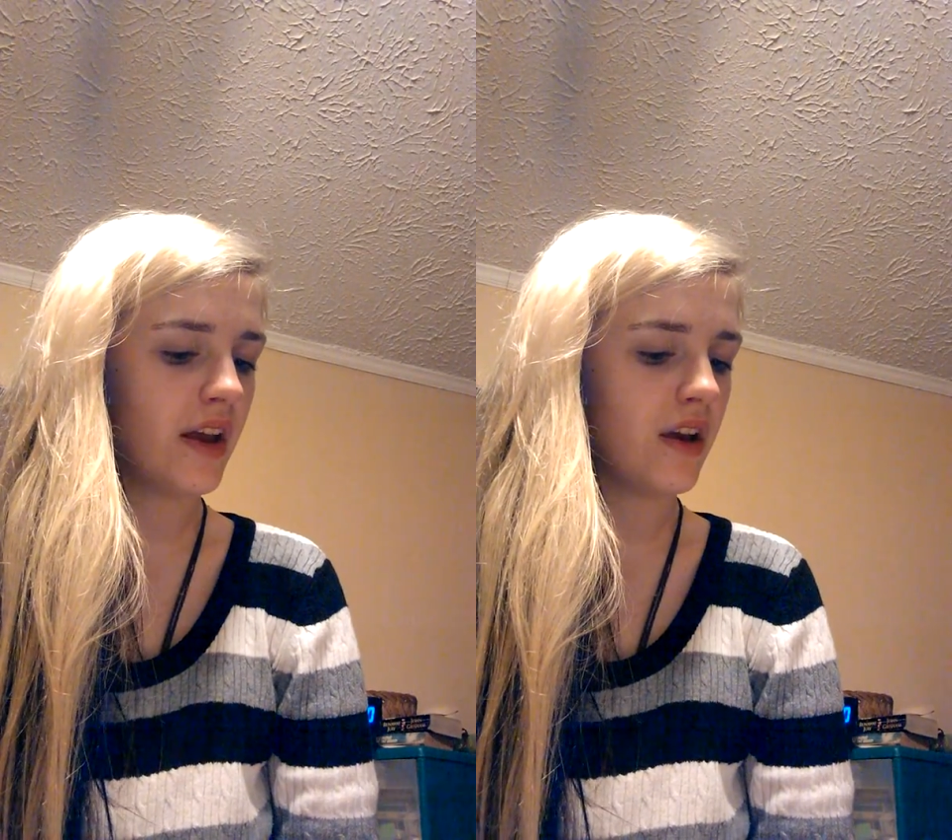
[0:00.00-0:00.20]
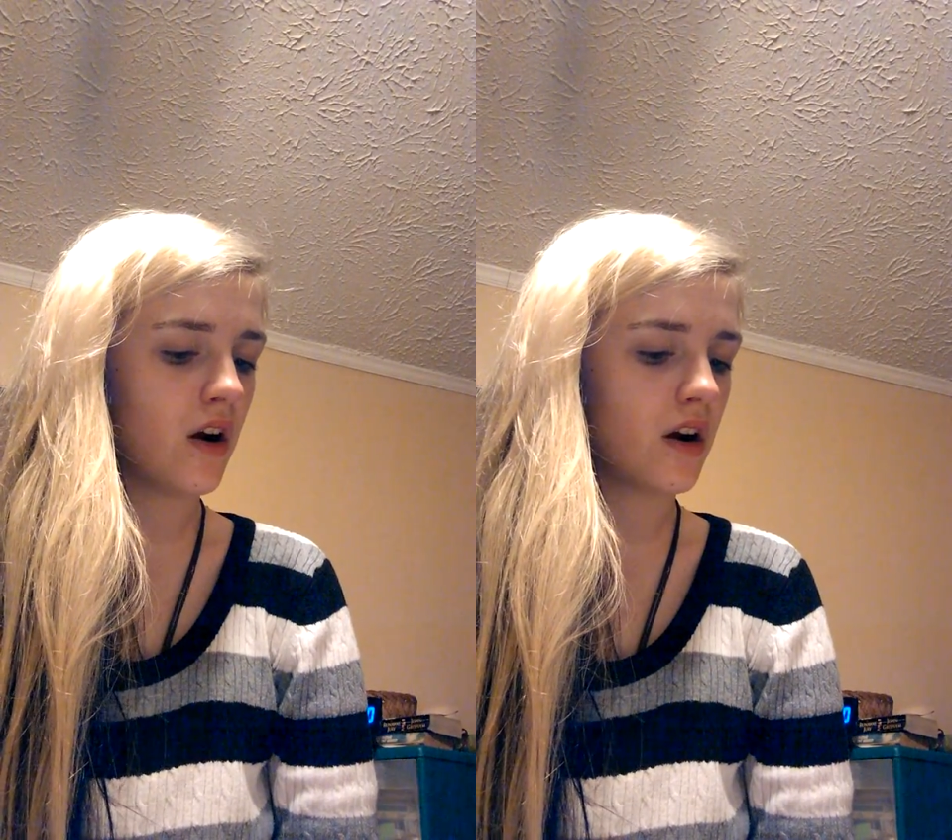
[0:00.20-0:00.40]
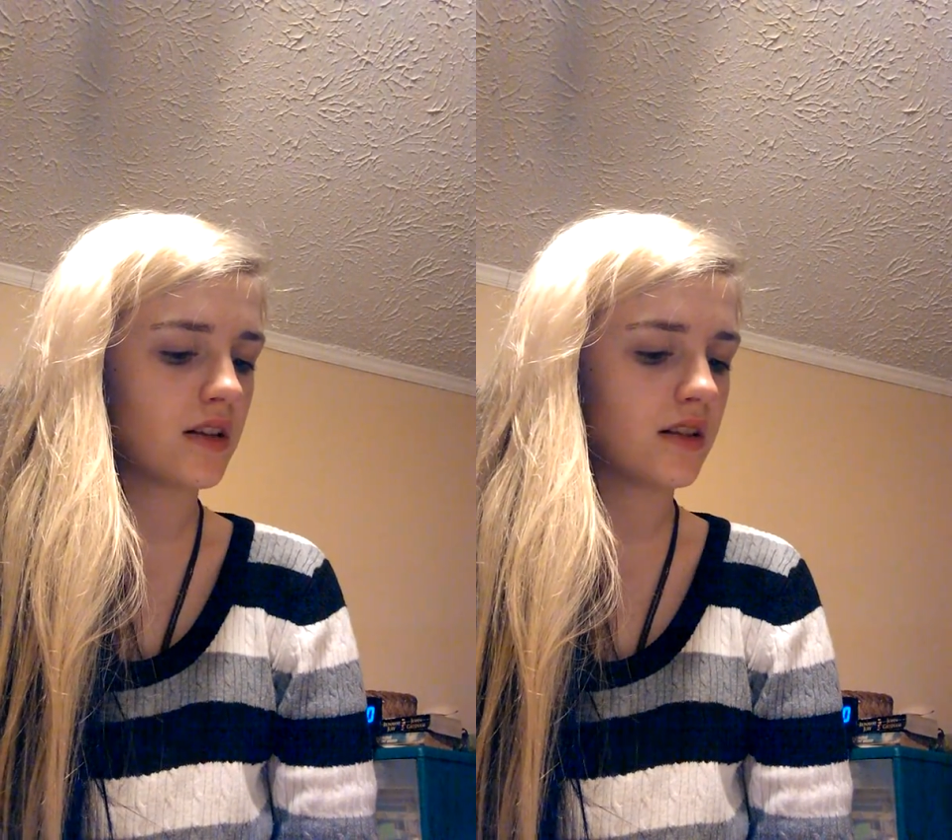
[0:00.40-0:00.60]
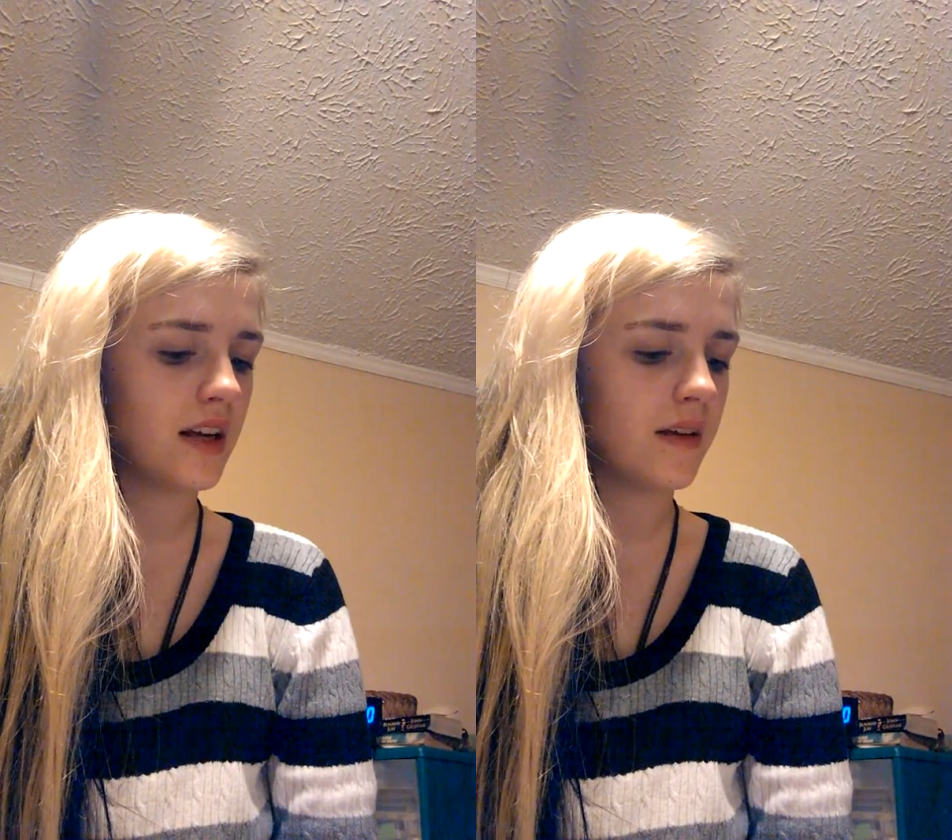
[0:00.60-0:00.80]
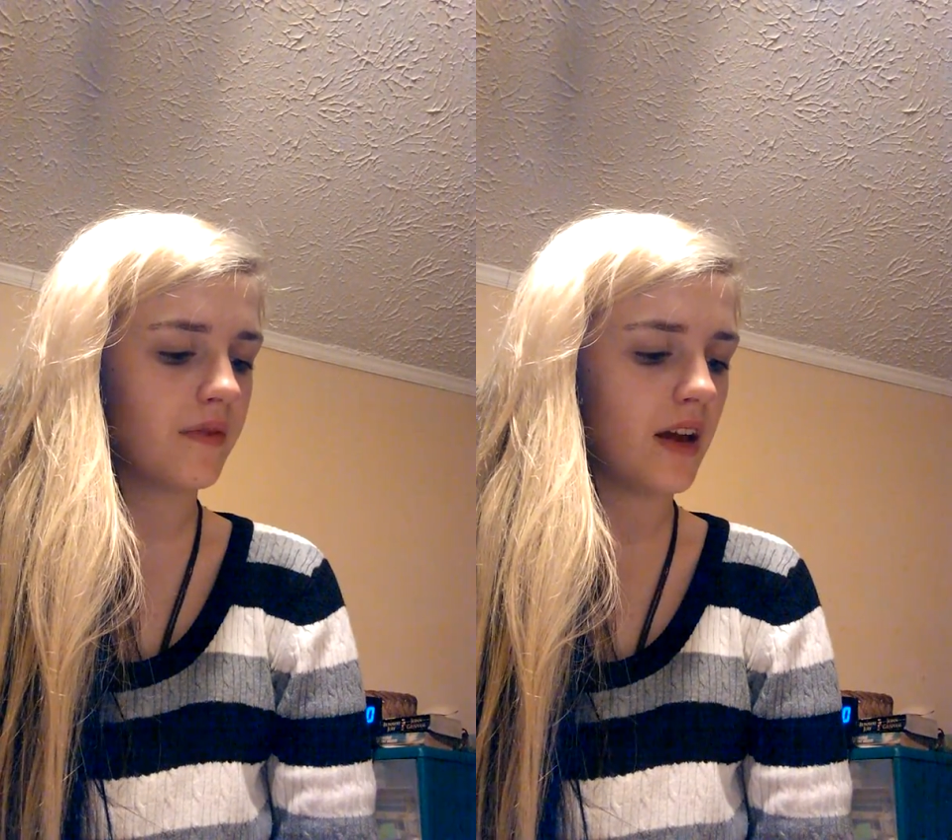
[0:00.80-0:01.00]
And
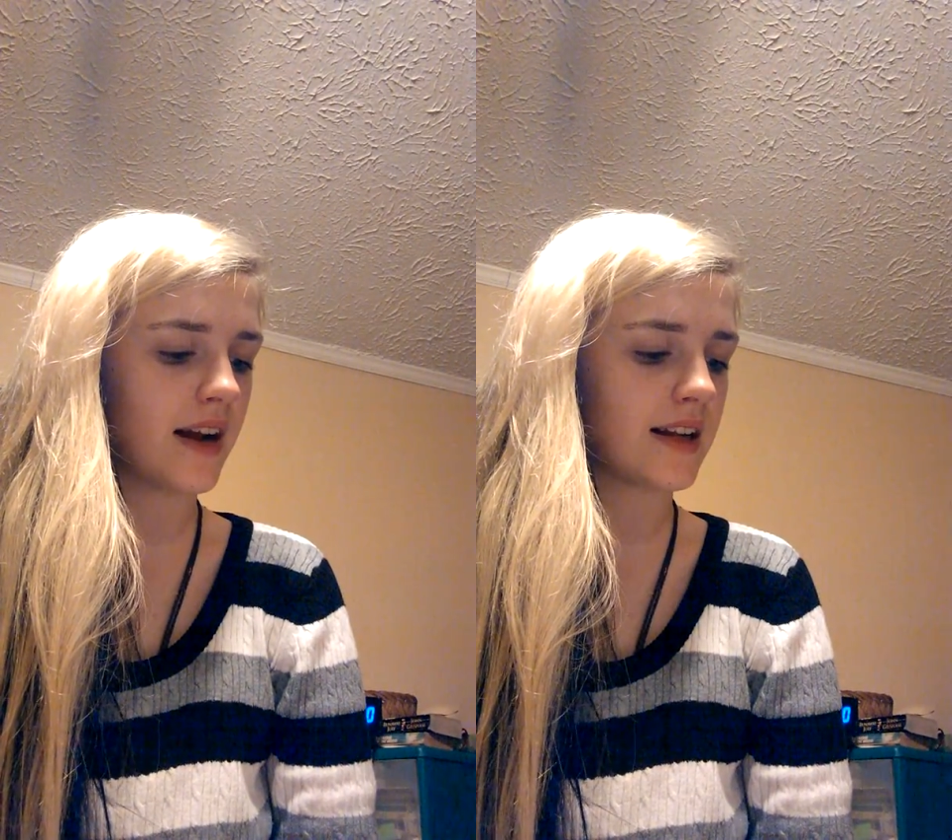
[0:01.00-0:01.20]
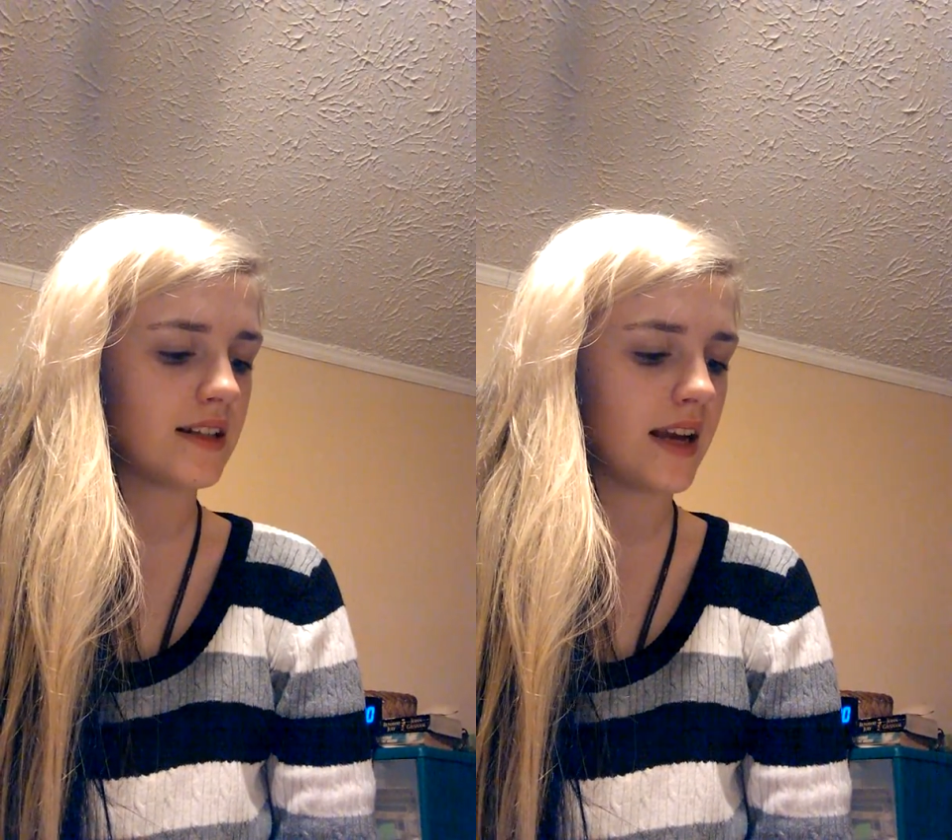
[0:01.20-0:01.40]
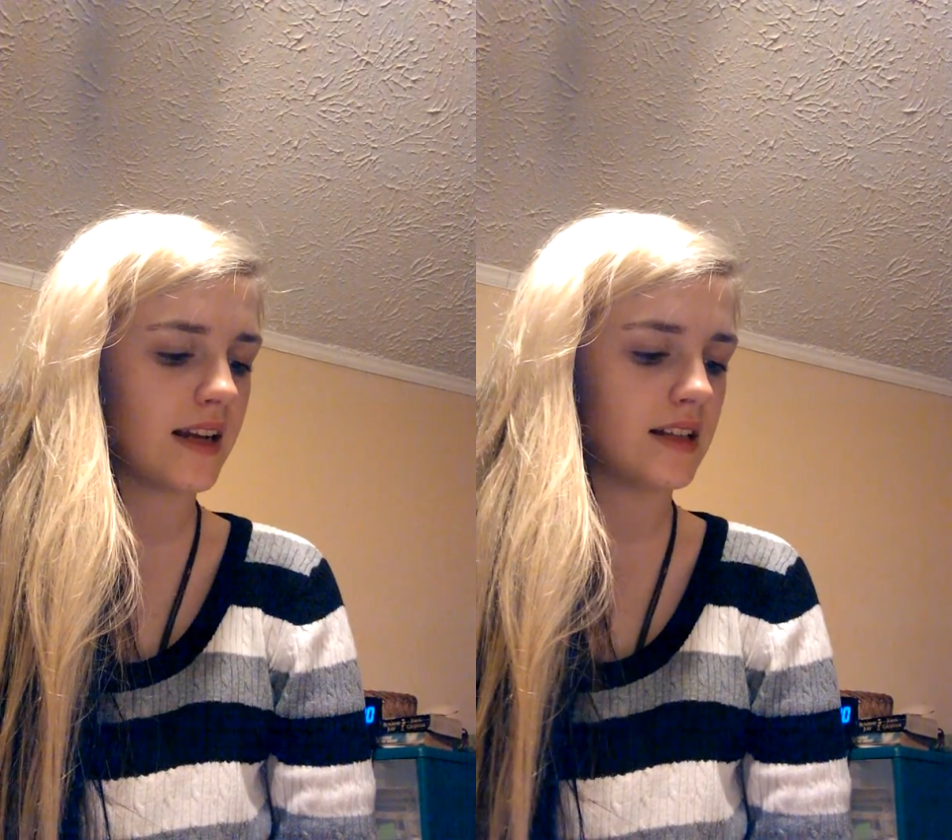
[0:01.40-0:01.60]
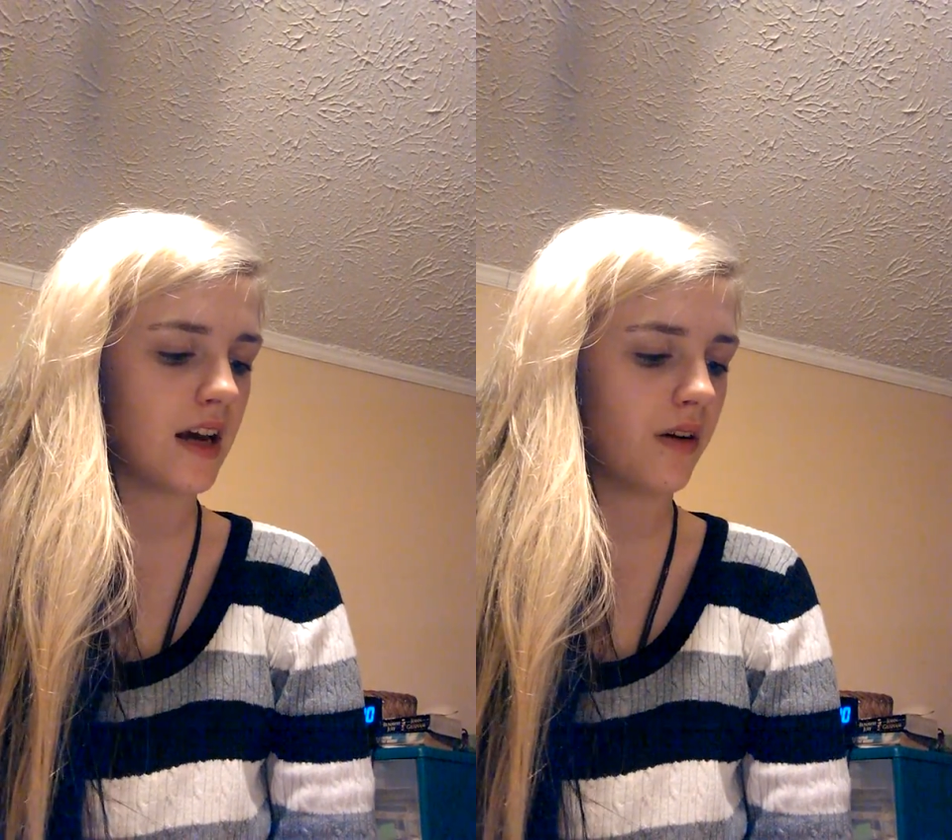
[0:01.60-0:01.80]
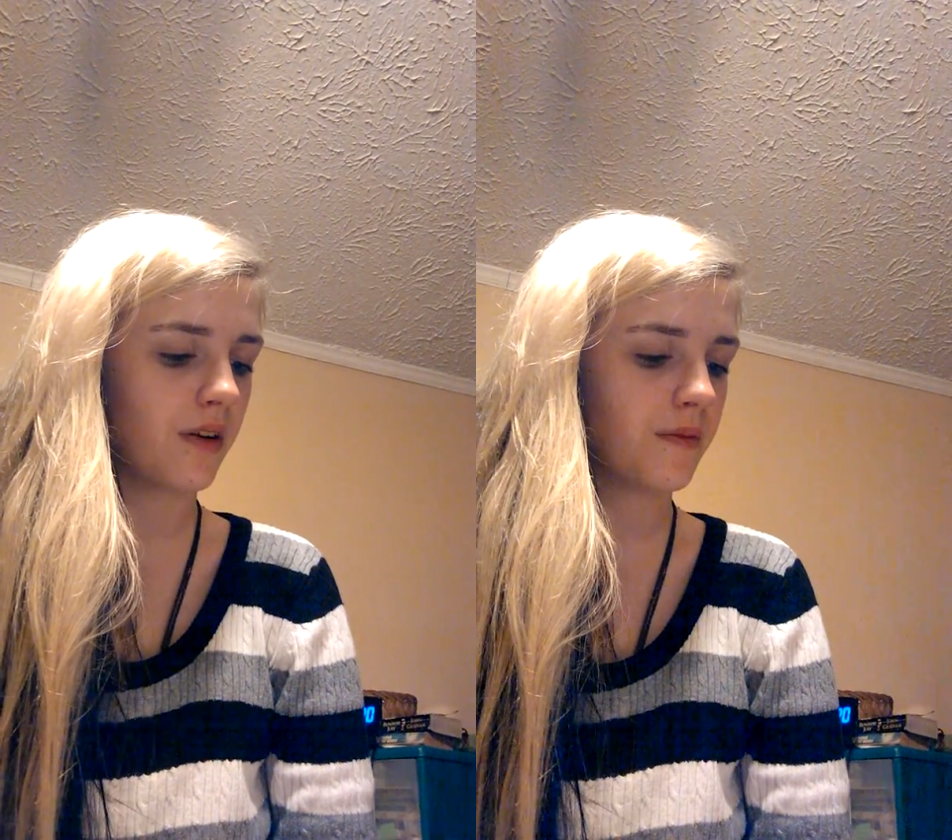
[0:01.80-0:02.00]
honestly, I can say it's
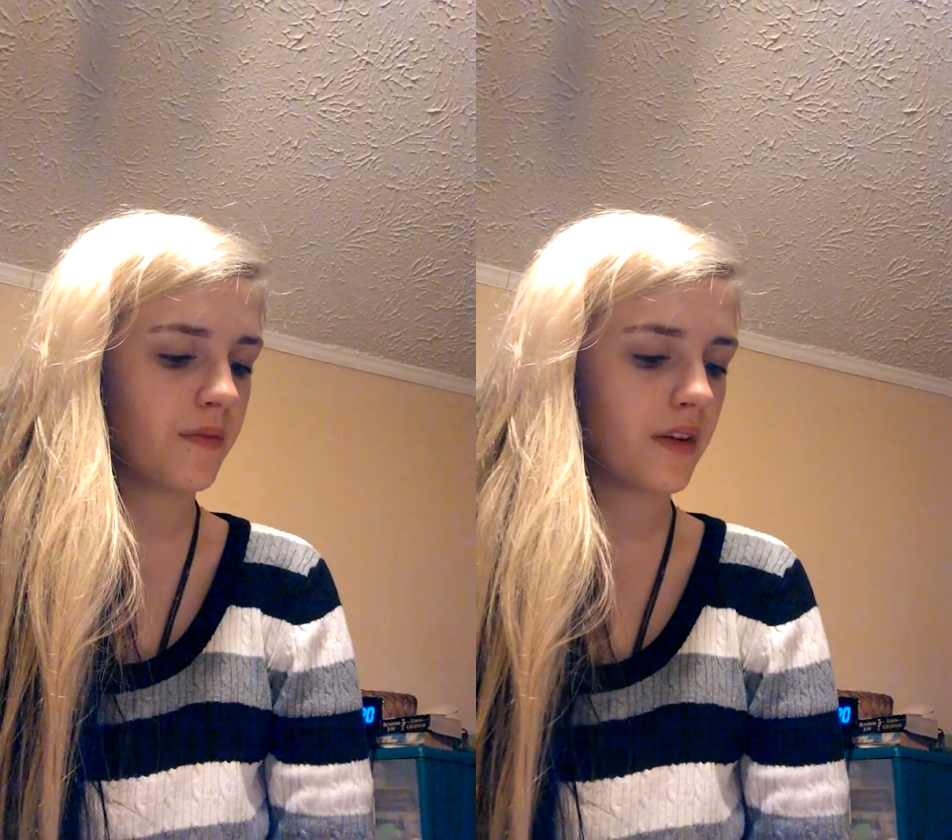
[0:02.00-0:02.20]
hell.